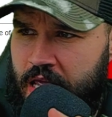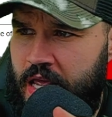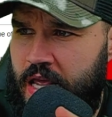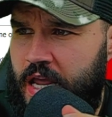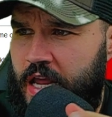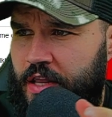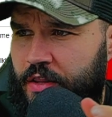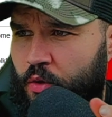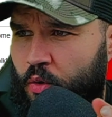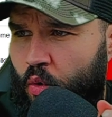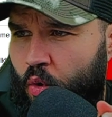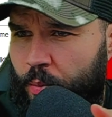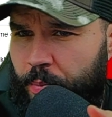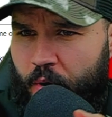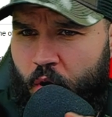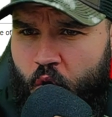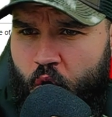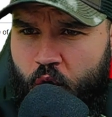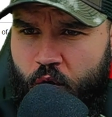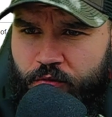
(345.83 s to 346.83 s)
in the hope
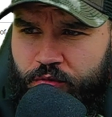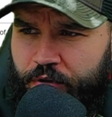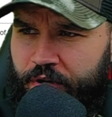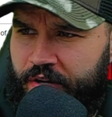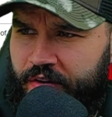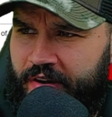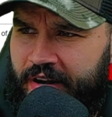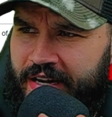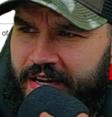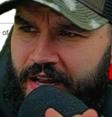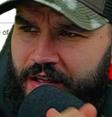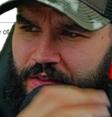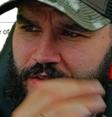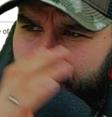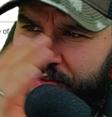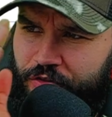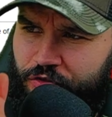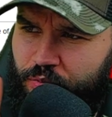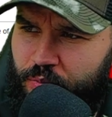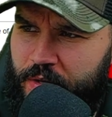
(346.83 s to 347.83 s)
of regaining
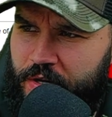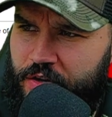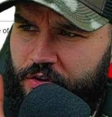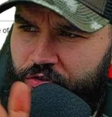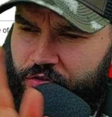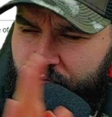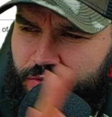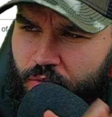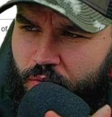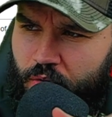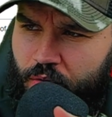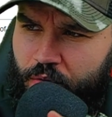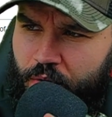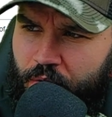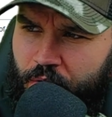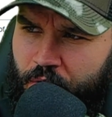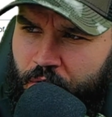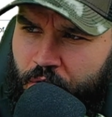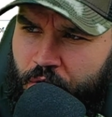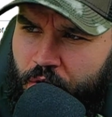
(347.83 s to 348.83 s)
the Swedish throne.
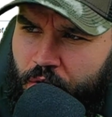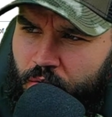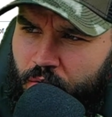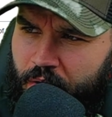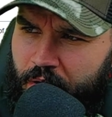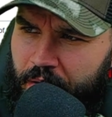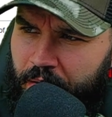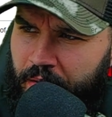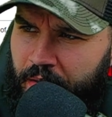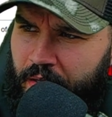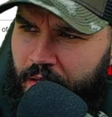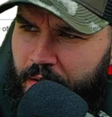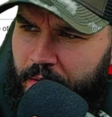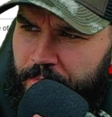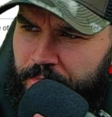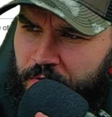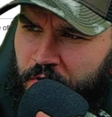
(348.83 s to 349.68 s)
Right, okay.